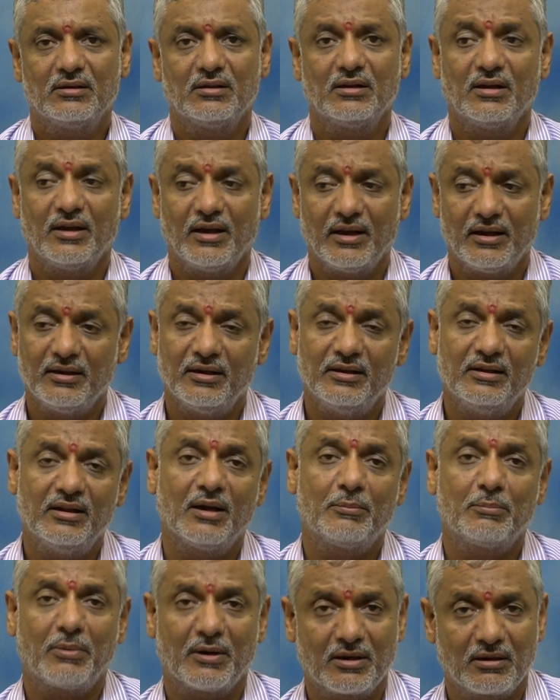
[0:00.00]
uh, in
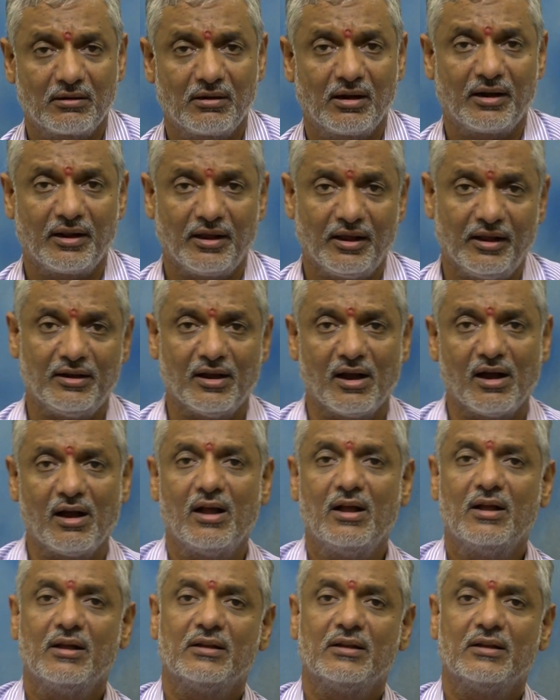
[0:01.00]
that particular area,